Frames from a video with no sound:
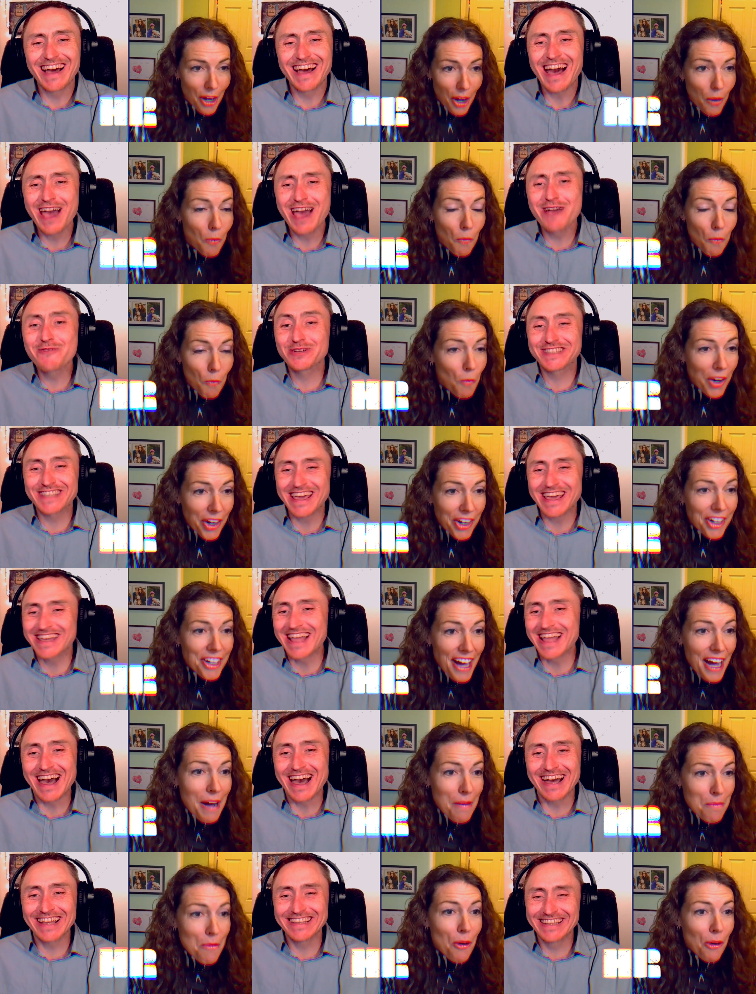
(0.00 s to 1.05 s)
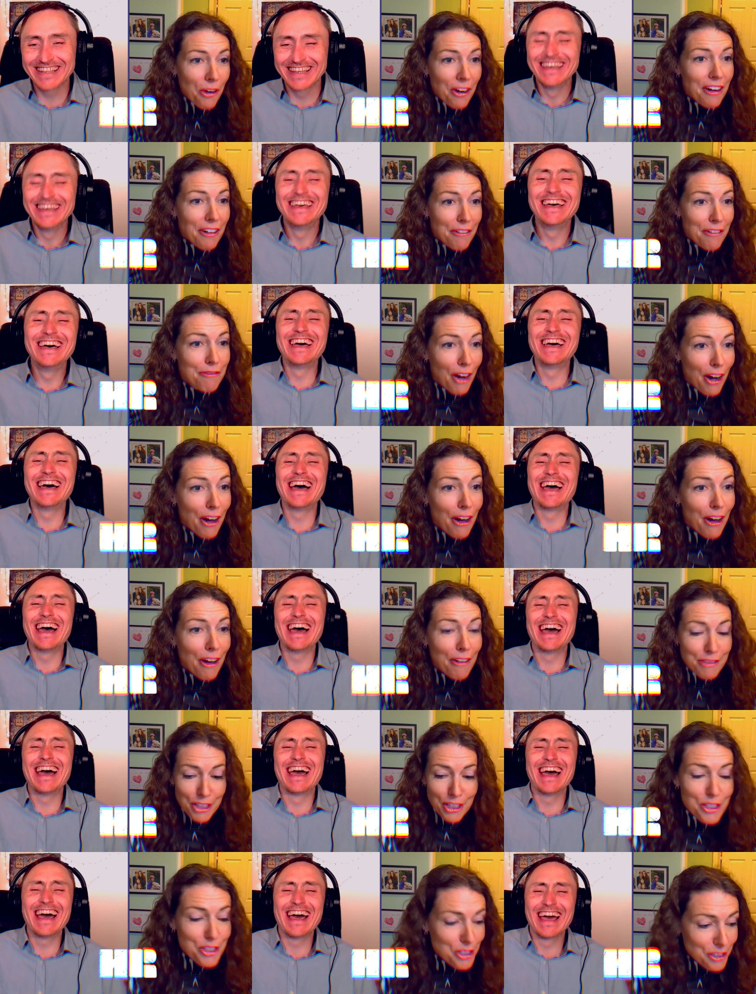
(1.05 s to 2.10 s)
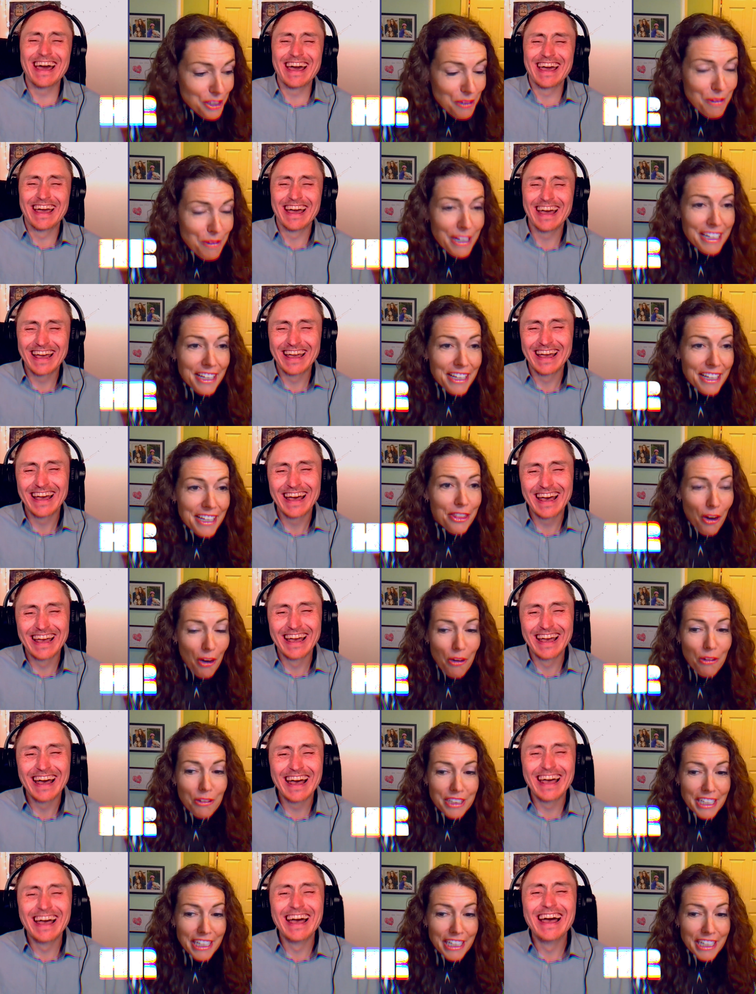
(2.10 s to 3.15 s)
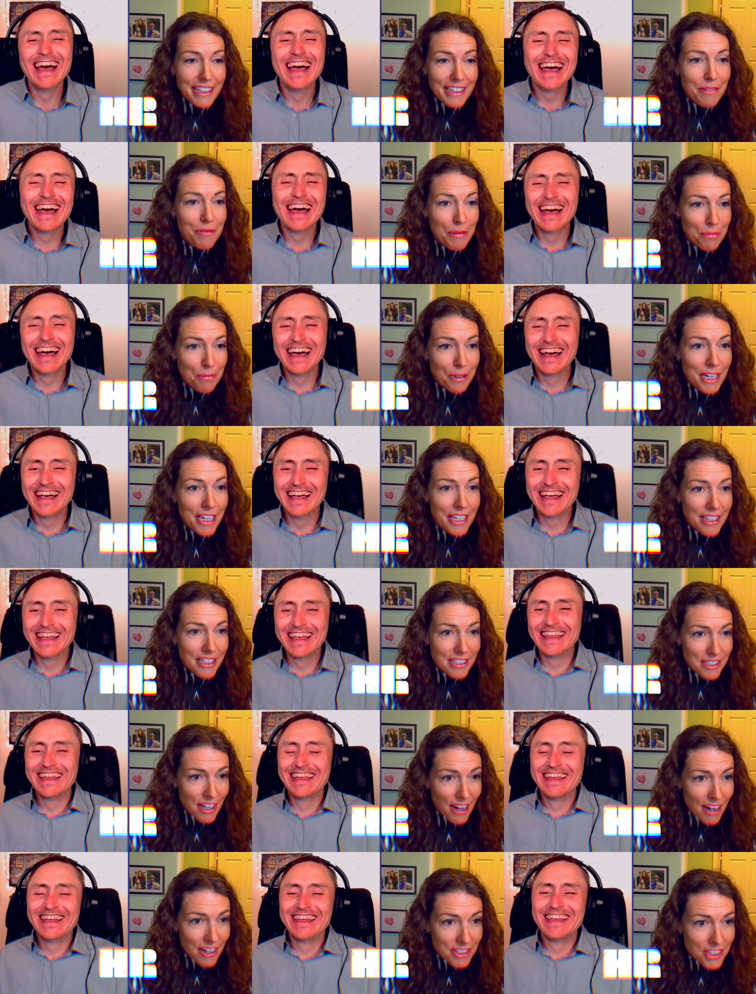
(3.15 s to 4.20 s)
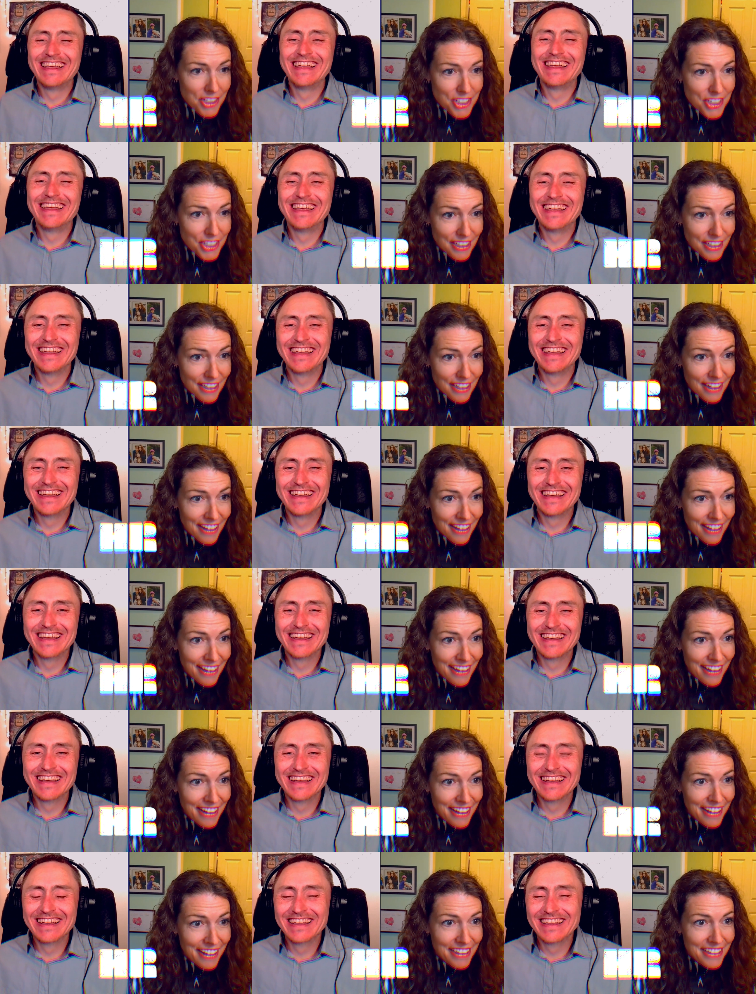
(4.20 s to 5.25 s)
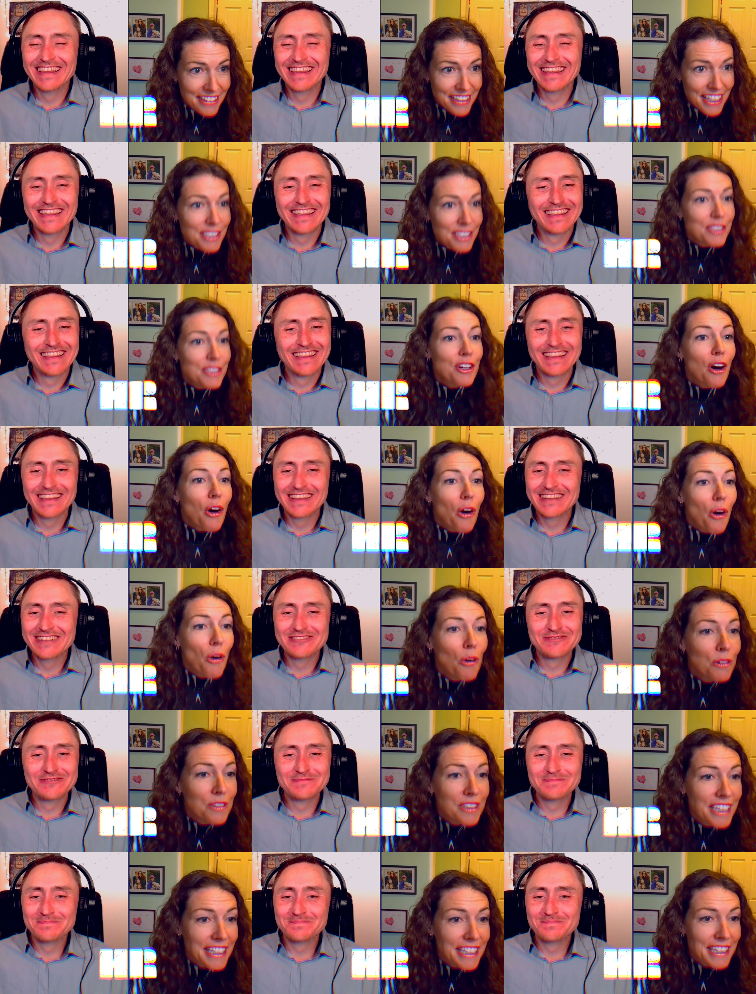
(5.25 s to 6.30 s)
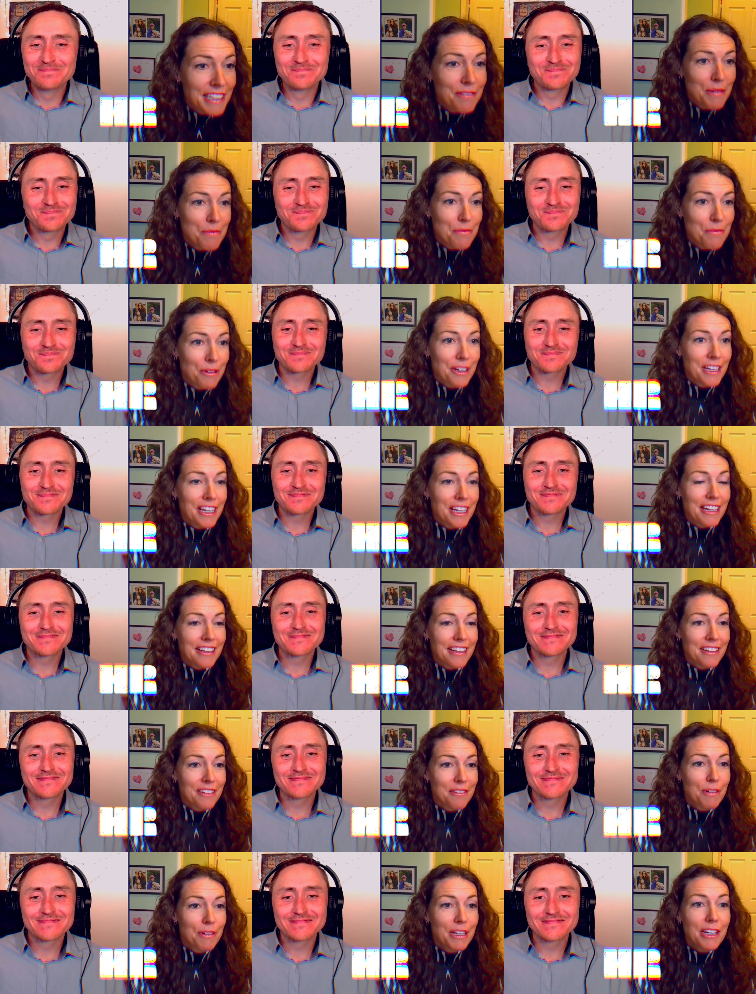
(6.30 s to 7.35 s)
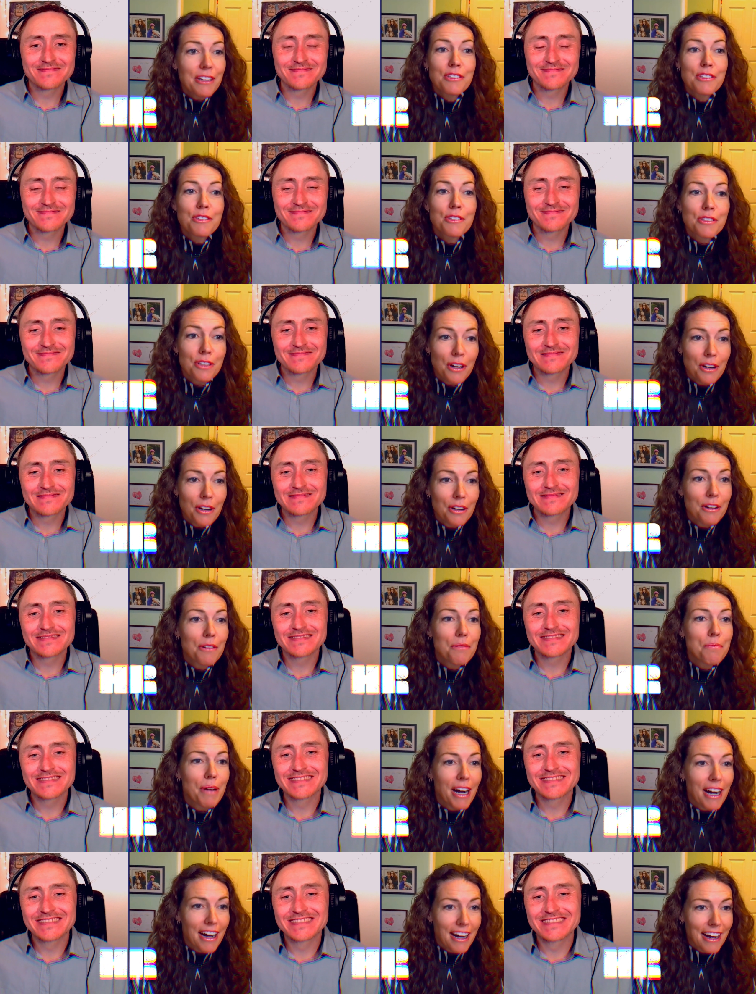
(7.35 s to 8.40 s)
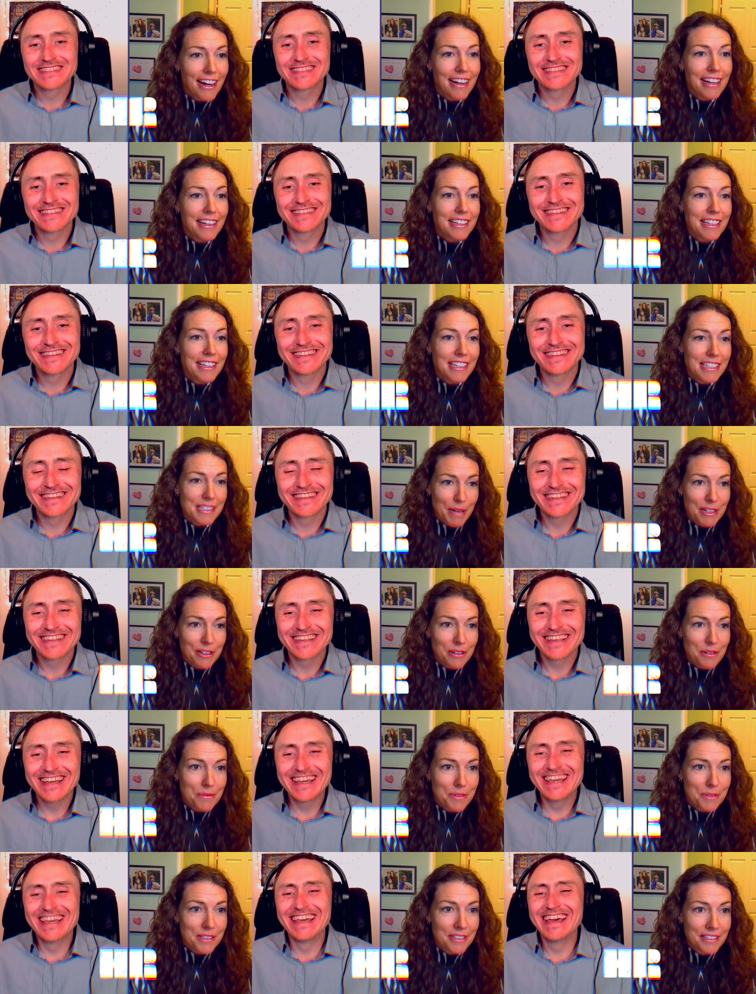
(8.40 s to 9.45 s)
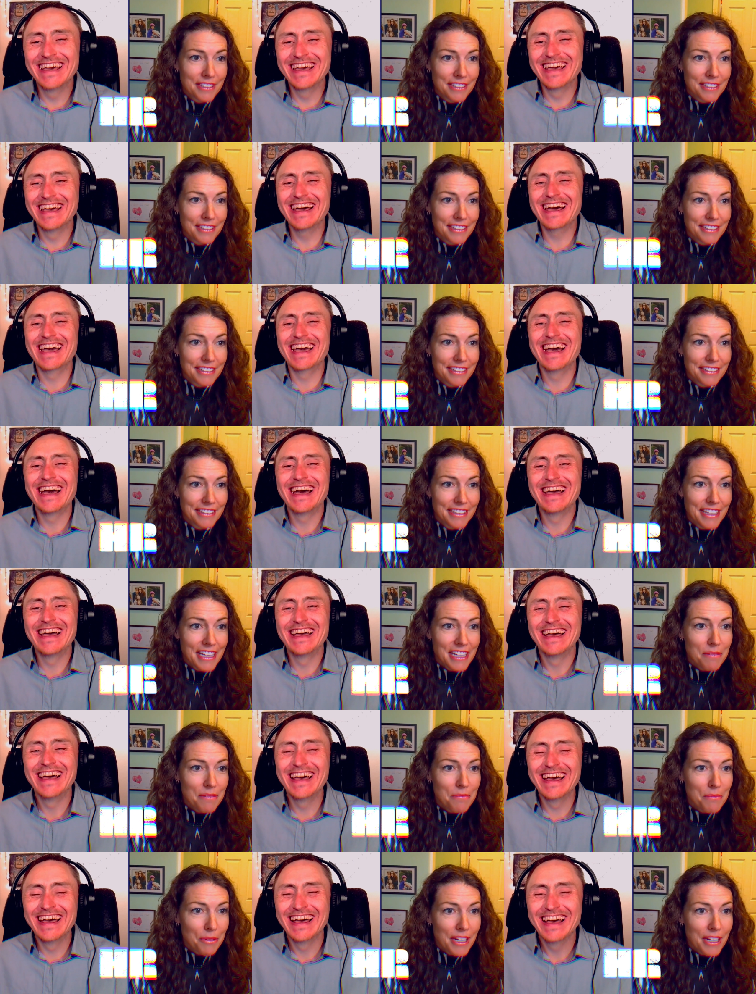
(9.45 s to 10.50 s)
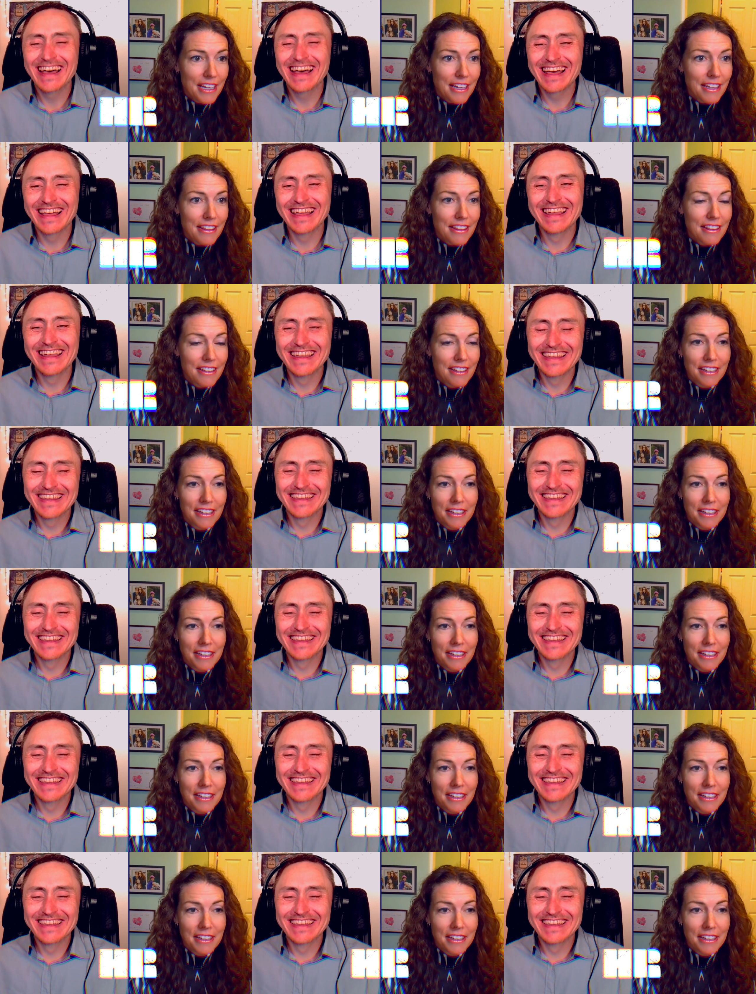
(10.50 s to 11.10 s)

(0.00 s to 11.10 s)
Speaker 1: i would we're say not more evolved do you know what the only thing we breathe is oxygen that's the only thing we breathe. We are so behind these microbes. they can breathe